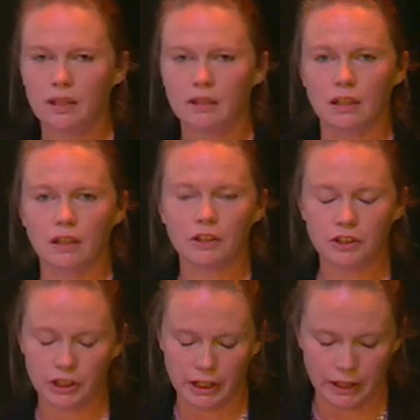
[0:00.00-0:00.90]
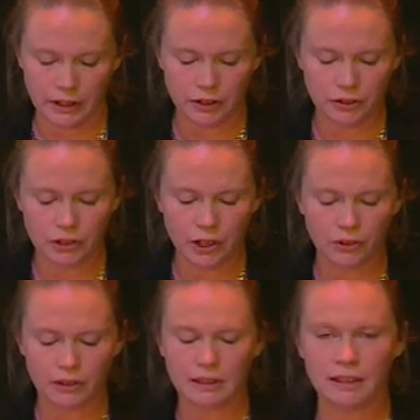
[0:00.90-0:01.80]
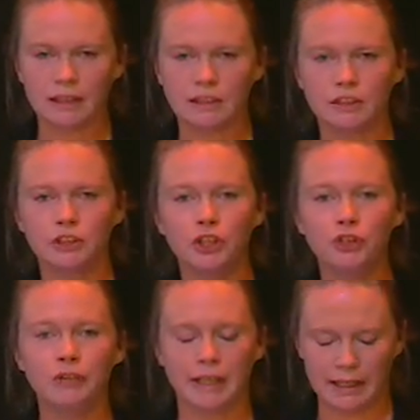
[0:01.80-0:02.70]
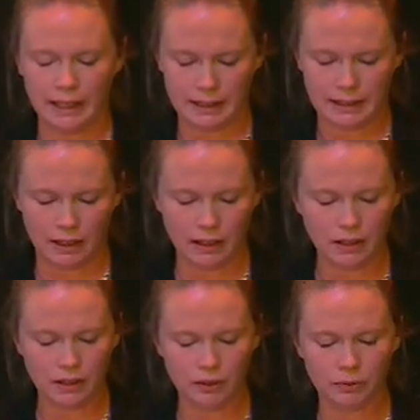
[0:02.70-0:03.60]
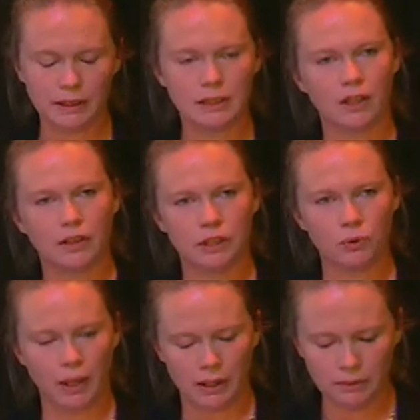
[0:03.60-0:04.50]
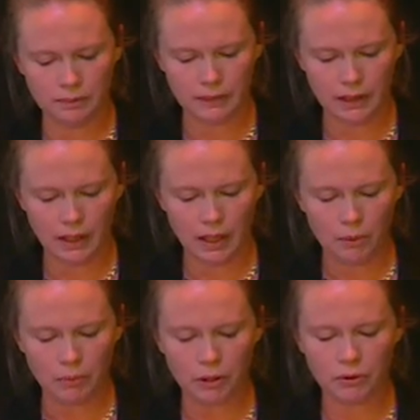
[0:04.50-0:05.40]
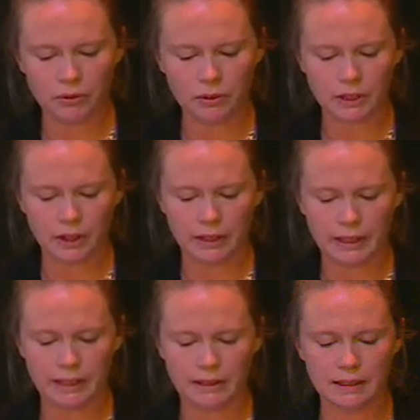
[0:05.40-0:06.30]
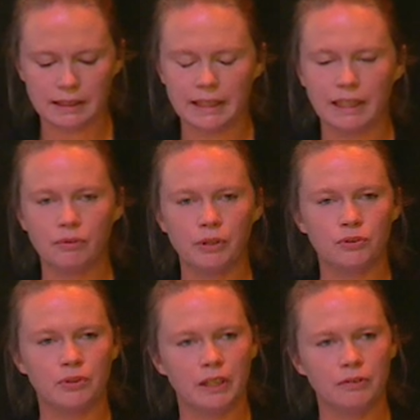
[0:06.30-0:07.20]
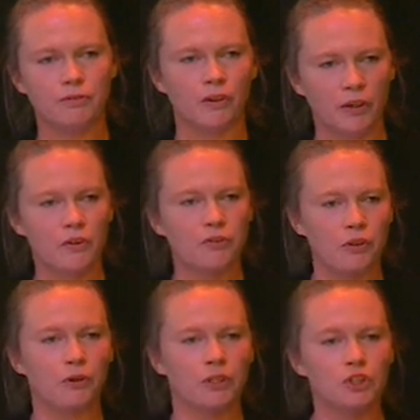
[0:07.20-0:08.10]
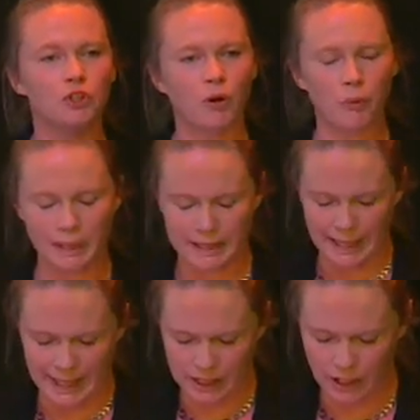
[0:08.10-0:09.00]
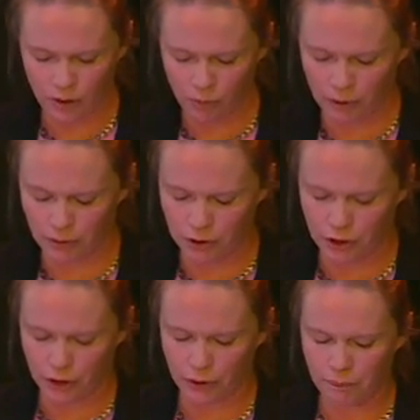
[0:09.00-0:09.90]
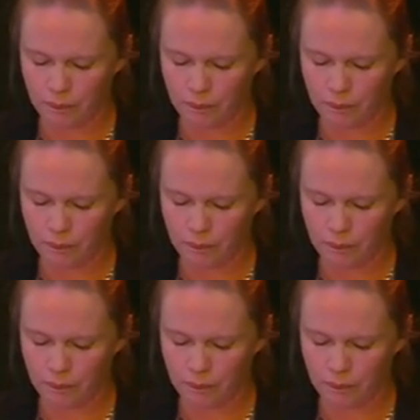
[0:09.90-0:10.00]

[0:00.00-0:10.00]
So last year, you told us that as a new regulator, we'd started well, but you were also keen to see if we'd really follow through and do what we said we would do.